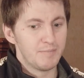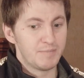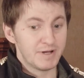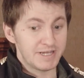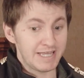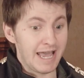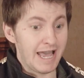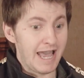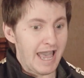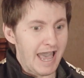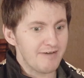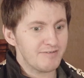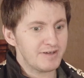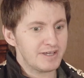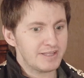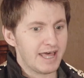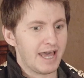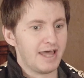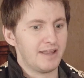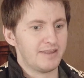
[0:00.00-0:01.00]
But yeah,
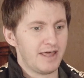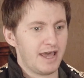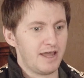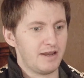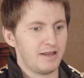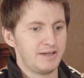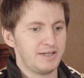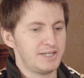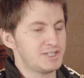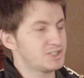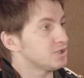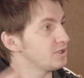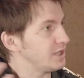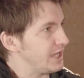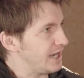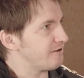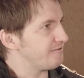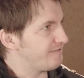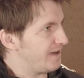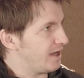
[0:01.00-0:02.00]
having that initial
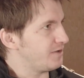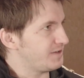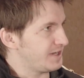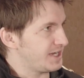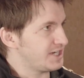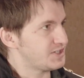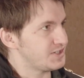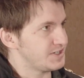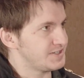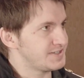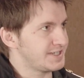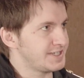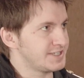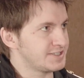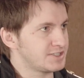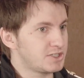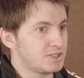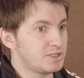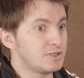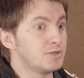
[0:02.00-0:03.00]
layer of validation
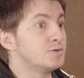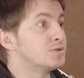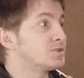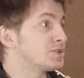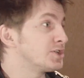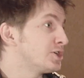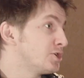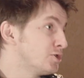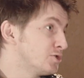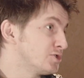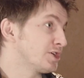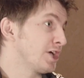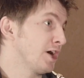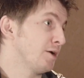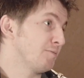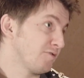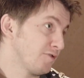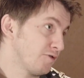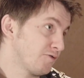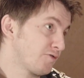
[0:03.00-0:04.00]
is hugely
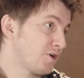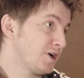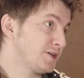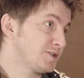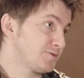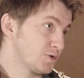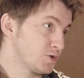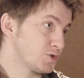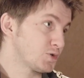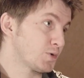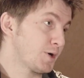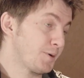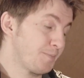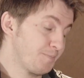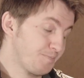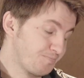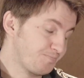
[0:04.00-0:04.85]
helpful for us, for sure.